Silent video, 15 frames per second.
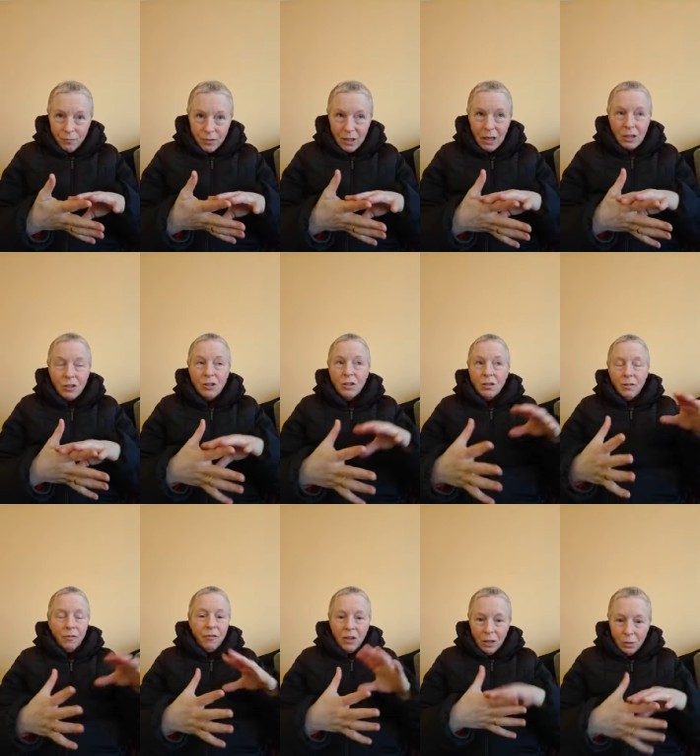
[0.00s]

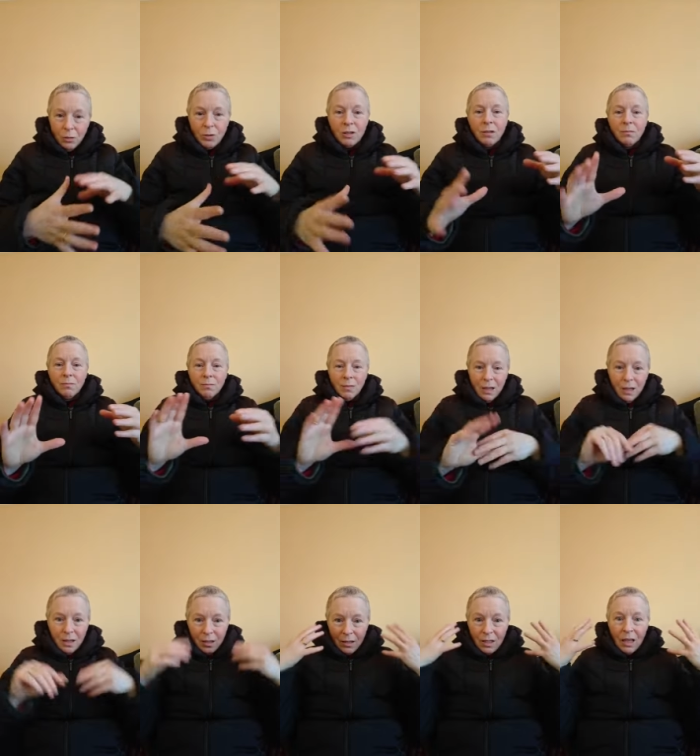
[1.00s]
touches, feels and
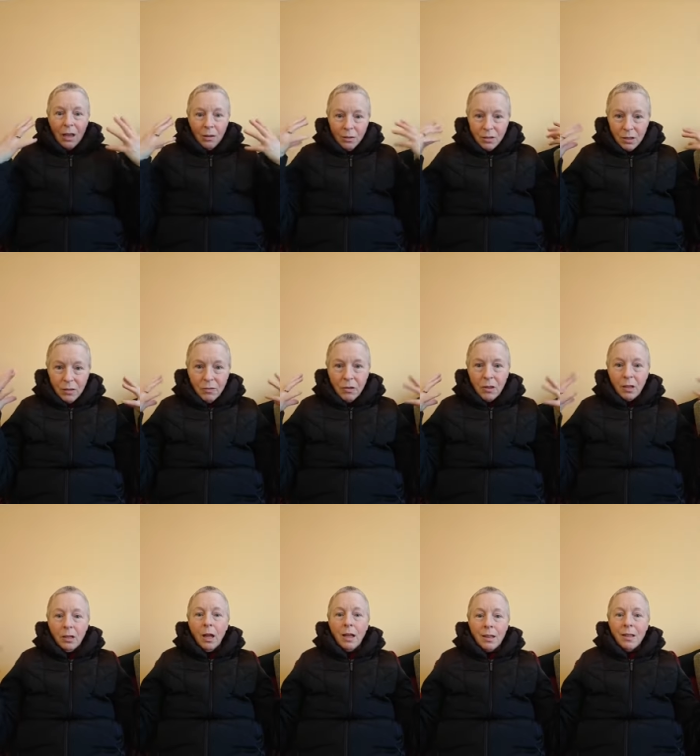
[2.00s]
sounds and everything
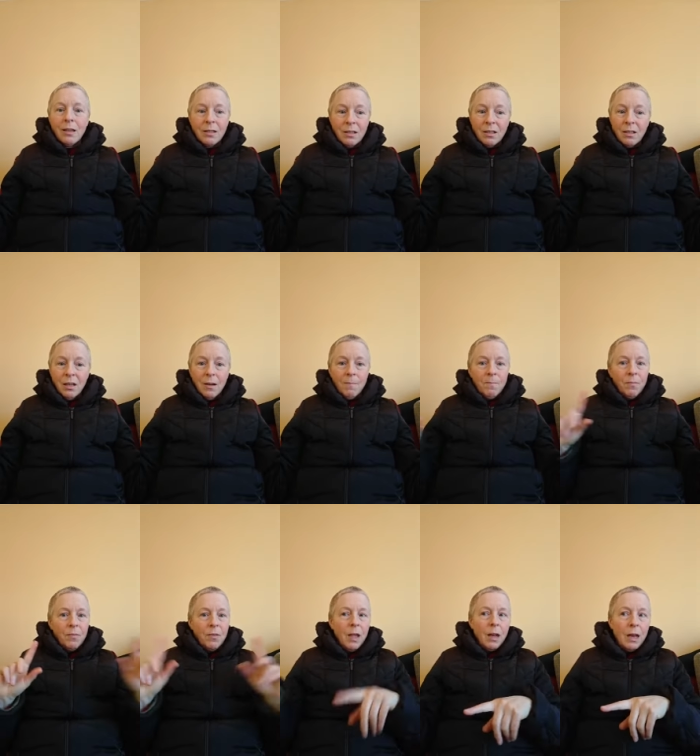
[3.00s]
like this,
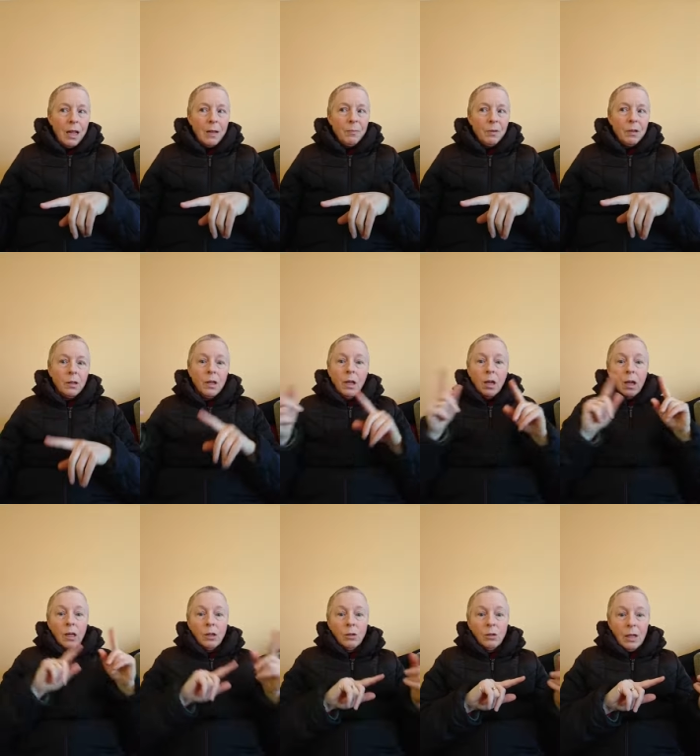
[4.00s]
that happened.
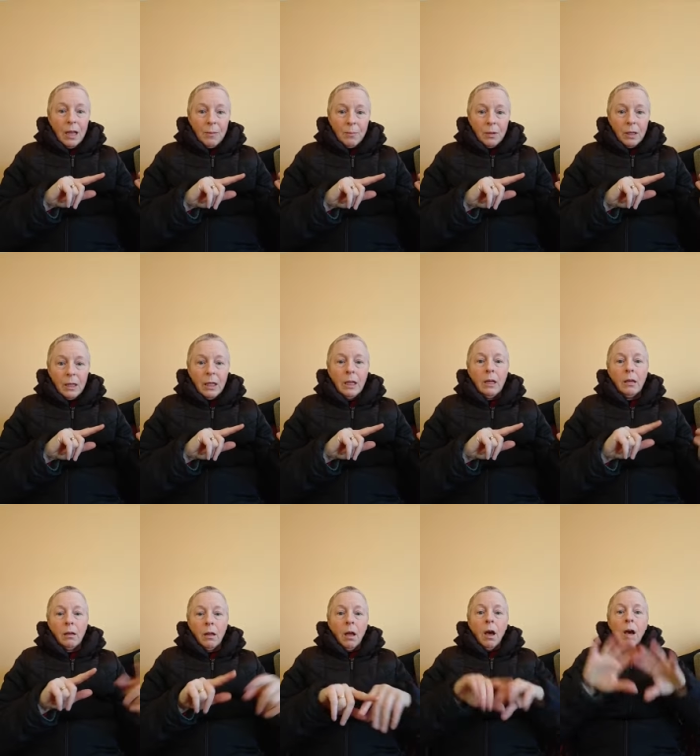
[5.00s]
It could happen
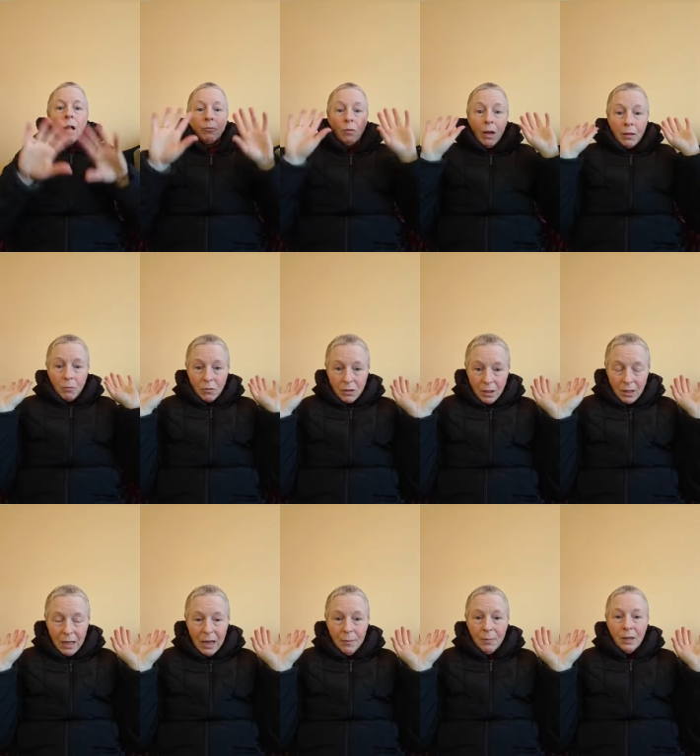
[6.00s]
again. I'd rather it didn't
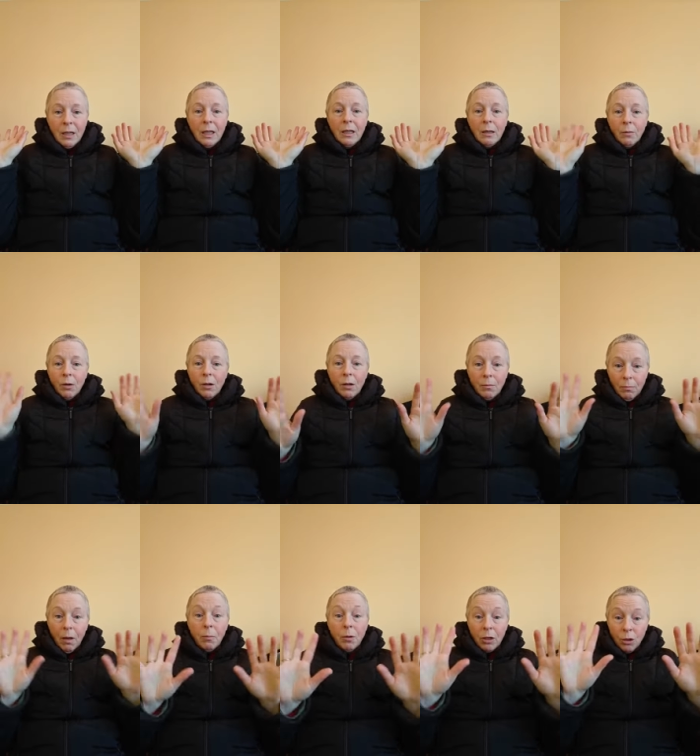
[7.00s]
happen again.
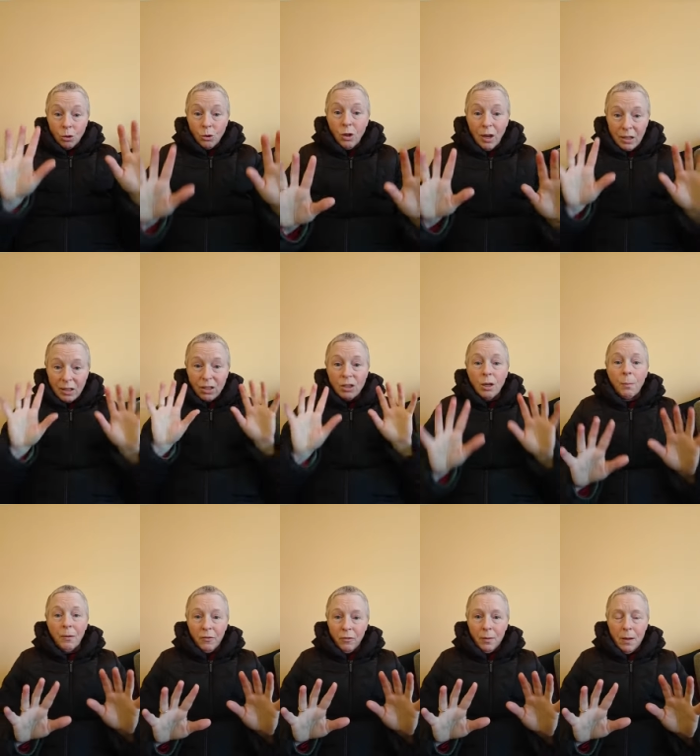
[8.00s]
I'm gonna try and stop
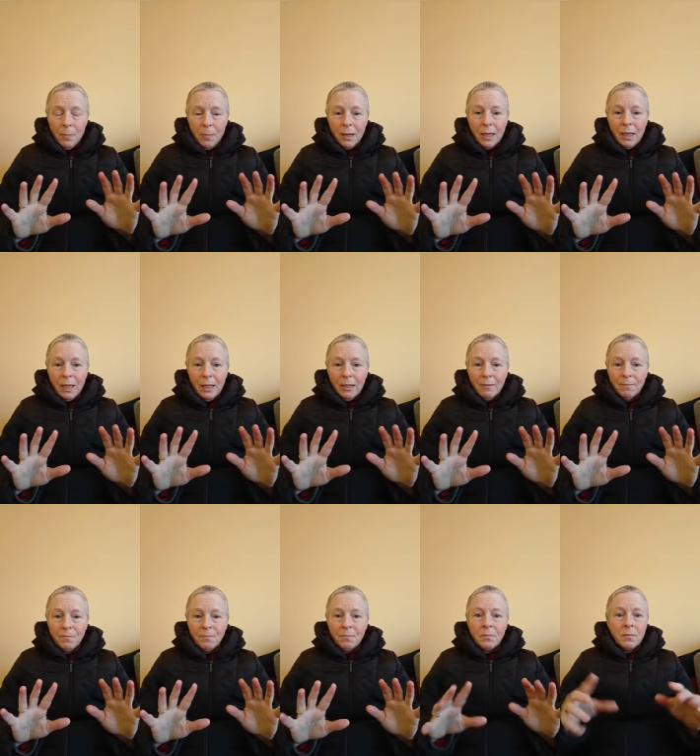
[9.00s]
it from happening again.
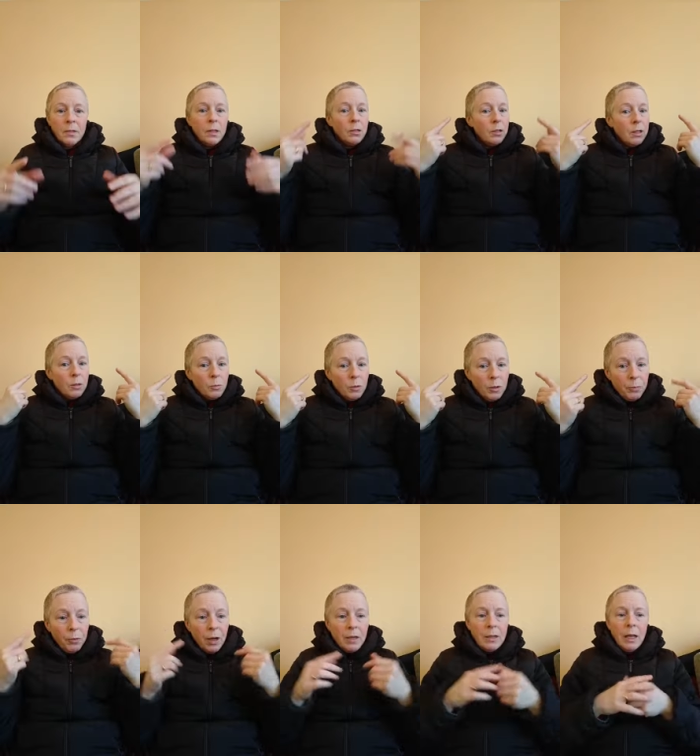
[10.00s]
So that's what the
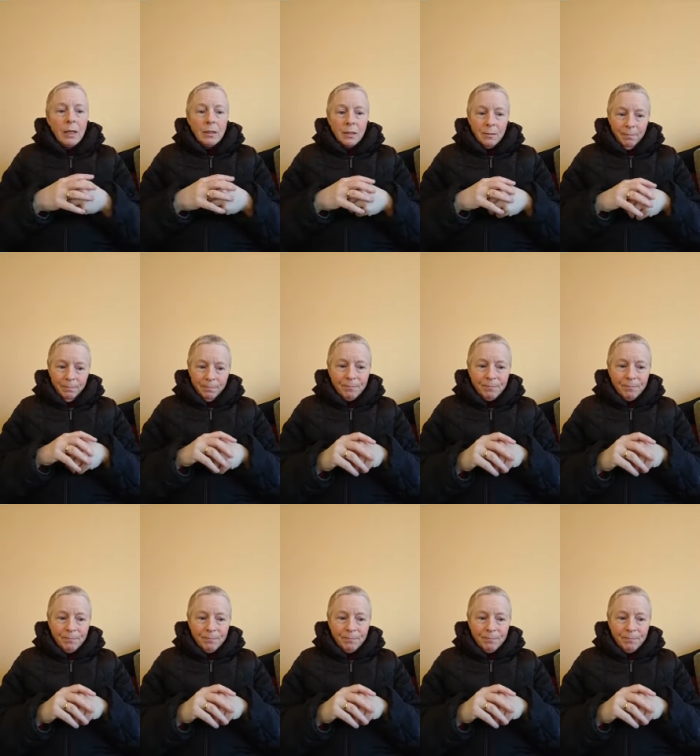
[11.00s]
brain does.